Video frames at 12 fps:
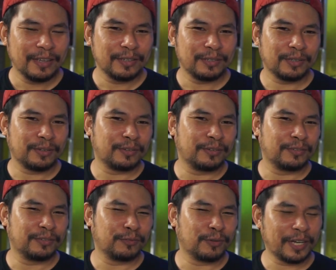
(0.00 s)

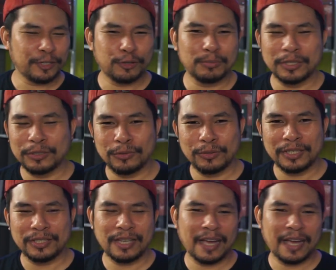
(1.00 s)
So what I normally do is